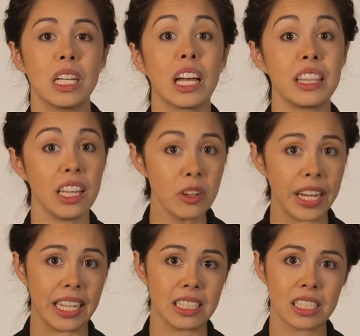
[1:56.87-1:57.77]
On the other
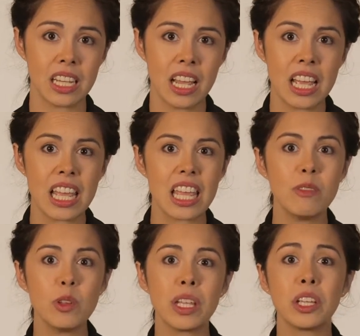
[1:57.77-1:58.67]
hand, if
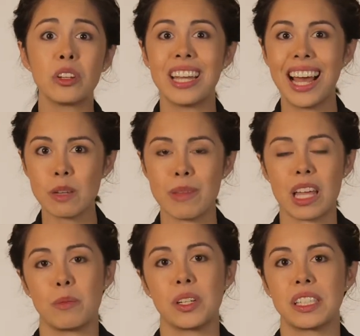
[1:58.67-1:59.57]
you think you're not a
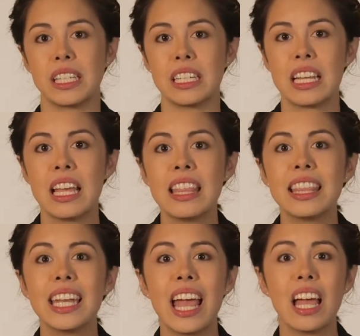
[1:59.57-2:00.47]
math person,
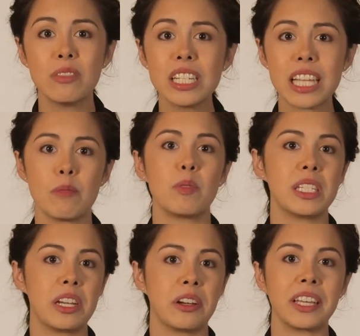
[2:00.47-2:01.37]
then every time the
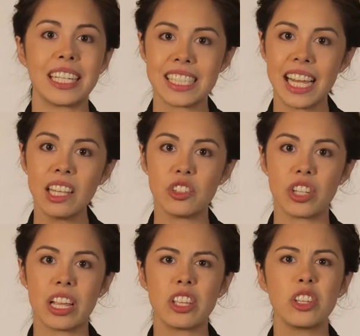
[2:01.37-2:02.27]
material gets
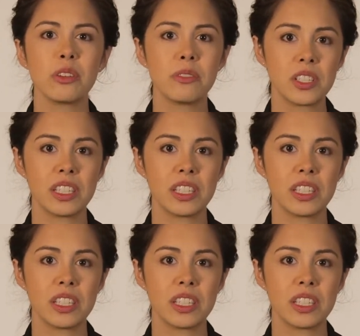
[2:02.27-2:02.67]
challenging, your first